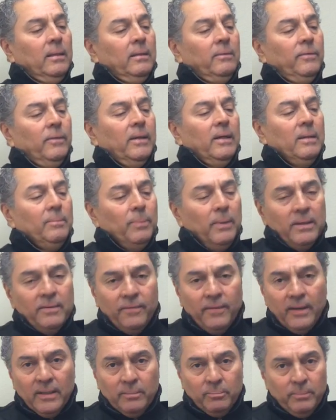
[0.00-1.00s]
If you can't play
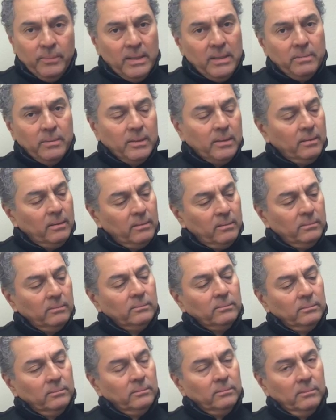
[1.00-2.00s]
fast, maybe
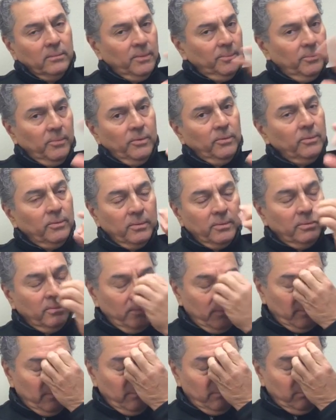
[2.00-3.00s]
the
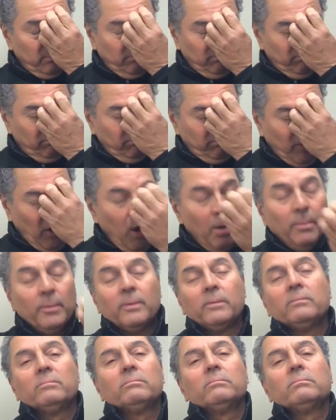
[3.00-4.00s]
most
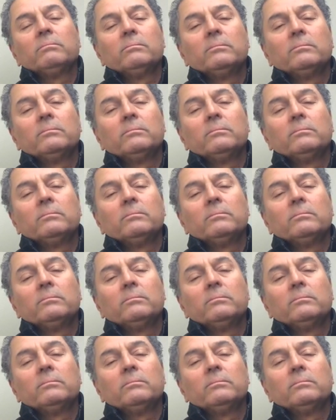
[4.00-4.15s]
common